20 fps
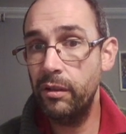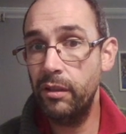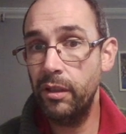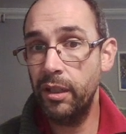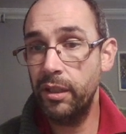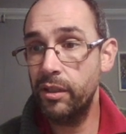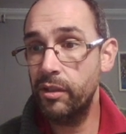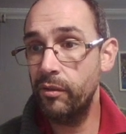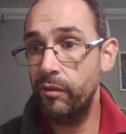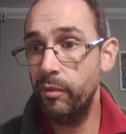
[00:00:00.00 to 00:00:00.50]

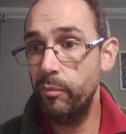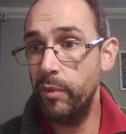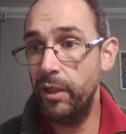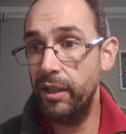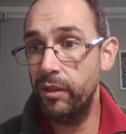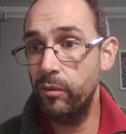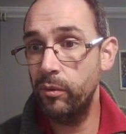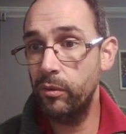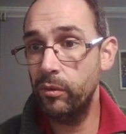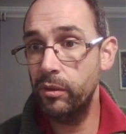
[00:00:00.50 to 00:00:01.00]
It's sorry,
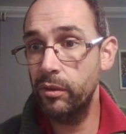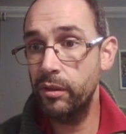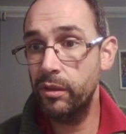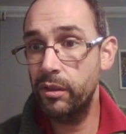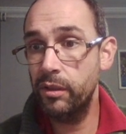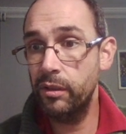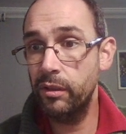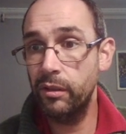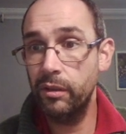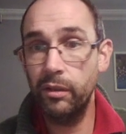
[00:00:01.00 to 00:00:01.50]
Black Orc
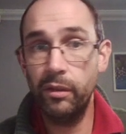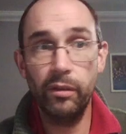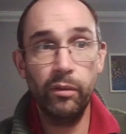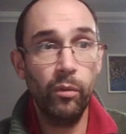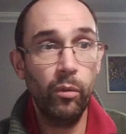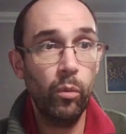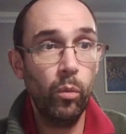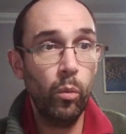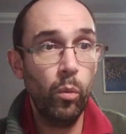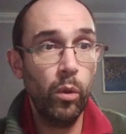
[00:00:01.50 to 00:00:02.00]
turn
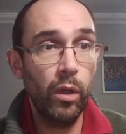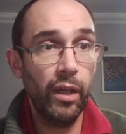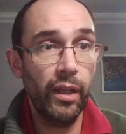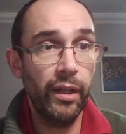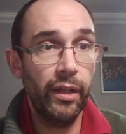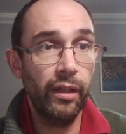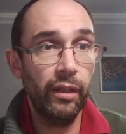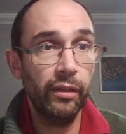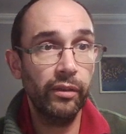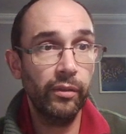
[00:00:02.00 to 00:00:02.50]
1.
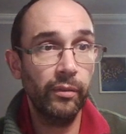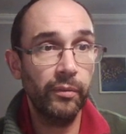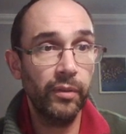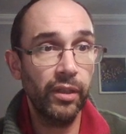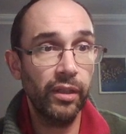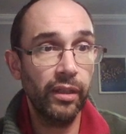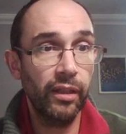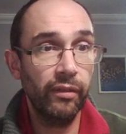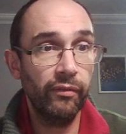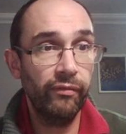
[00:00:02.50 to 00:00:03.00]
So I'm
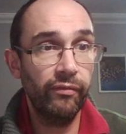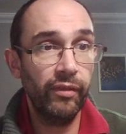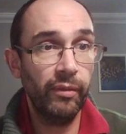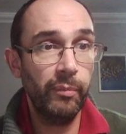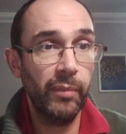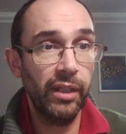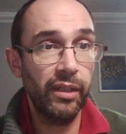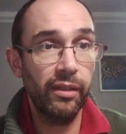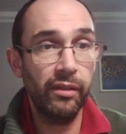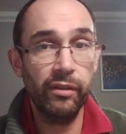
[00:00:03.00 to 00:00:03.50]
just going to flip
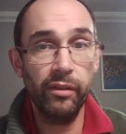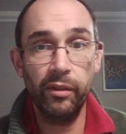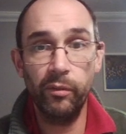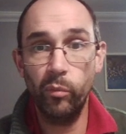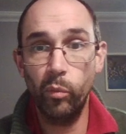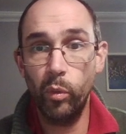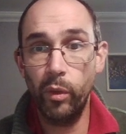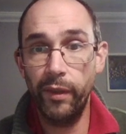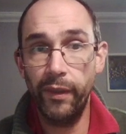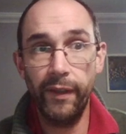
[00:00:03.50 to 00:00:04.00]
it to turn
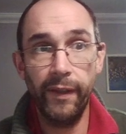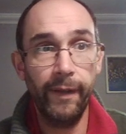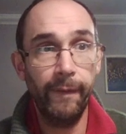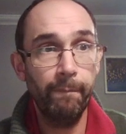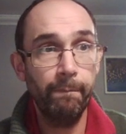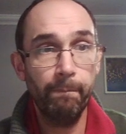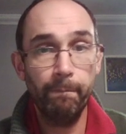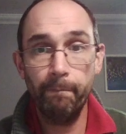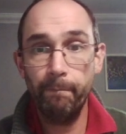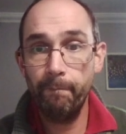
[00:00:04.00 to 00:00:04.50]
1
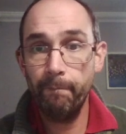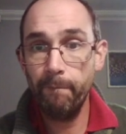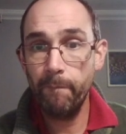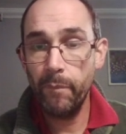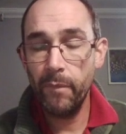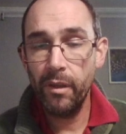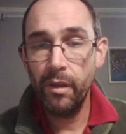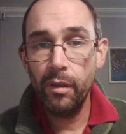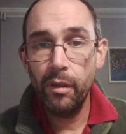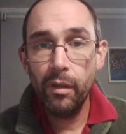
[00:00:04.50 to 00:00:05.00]

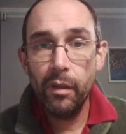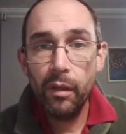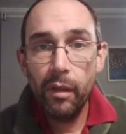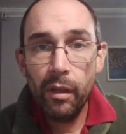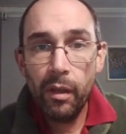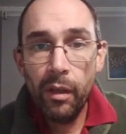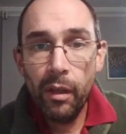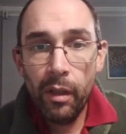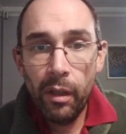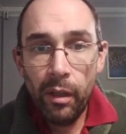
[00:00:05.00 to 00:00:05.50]

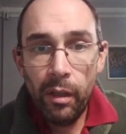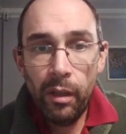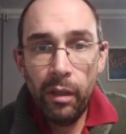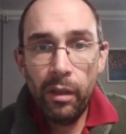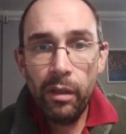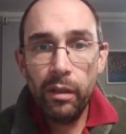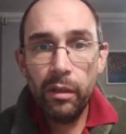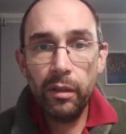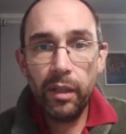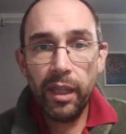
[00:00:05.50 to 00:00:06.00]

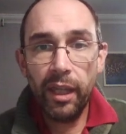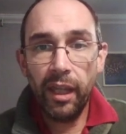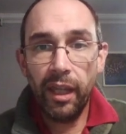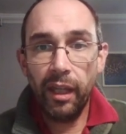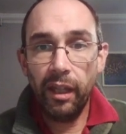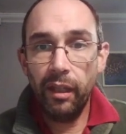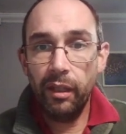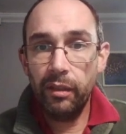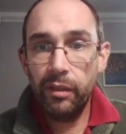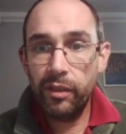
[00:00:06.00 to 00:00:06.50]
there.
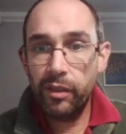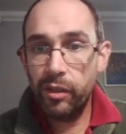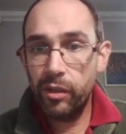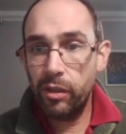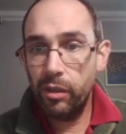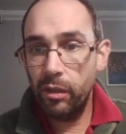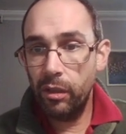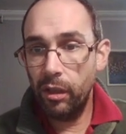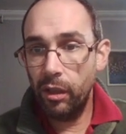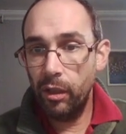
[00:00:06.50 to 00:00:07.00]
Okay,
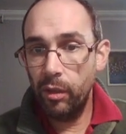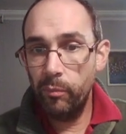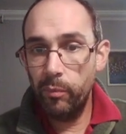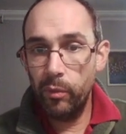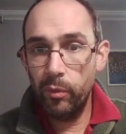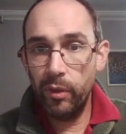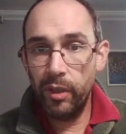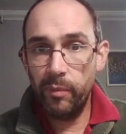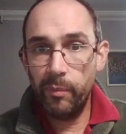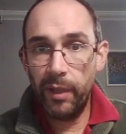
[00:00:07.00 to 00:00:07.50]
so
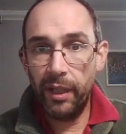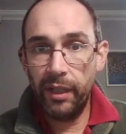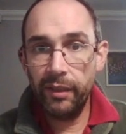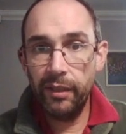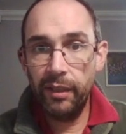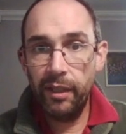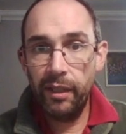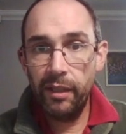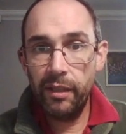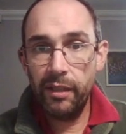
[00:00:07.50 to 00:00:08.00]
ball is back
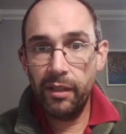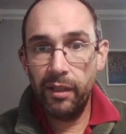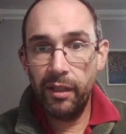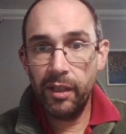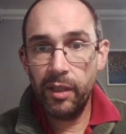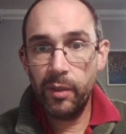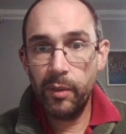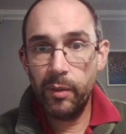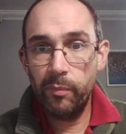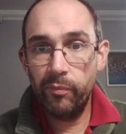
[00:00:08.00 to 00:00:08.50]
there. So
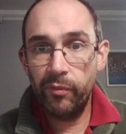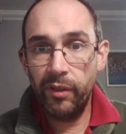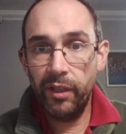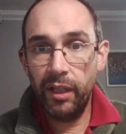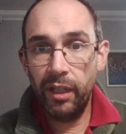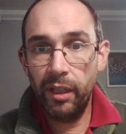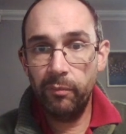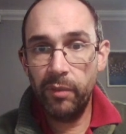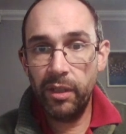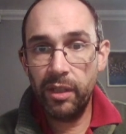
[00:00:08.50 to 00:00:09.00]
let's
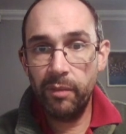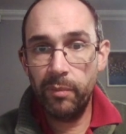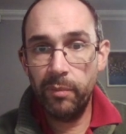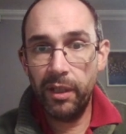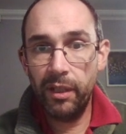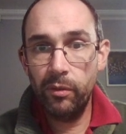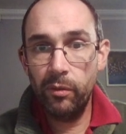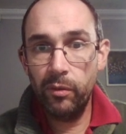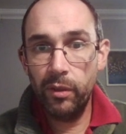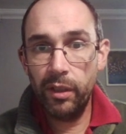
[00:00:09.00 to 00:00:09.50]
bring Mr.
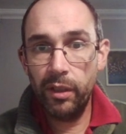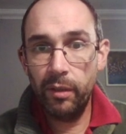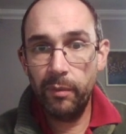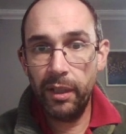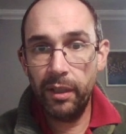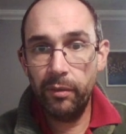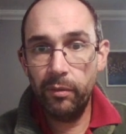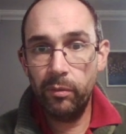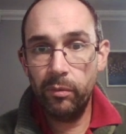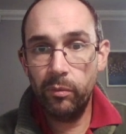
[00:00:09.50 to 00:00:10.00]
Black Orc
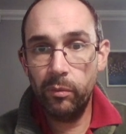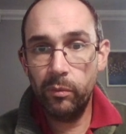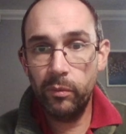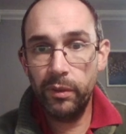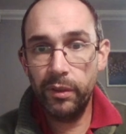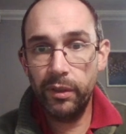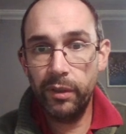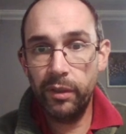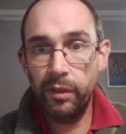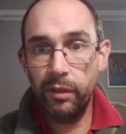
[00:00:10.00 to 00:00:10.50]
back.
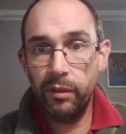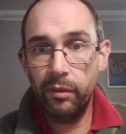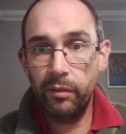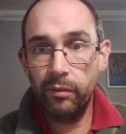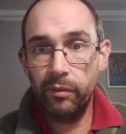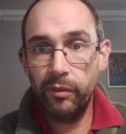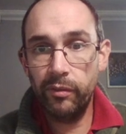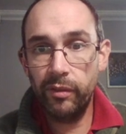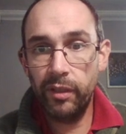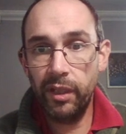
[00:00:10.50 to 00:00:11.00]
1,
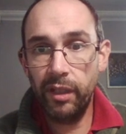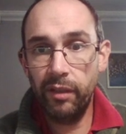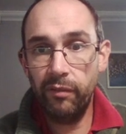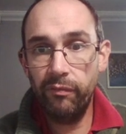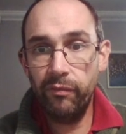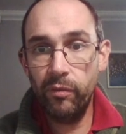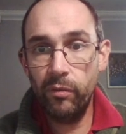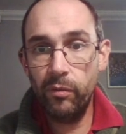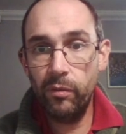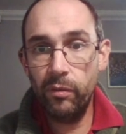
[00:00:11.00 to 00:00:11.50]
2, 3,
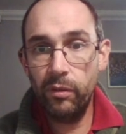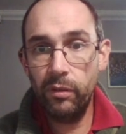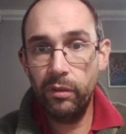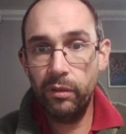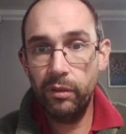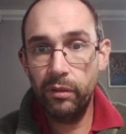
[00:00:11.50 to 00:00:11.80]
4.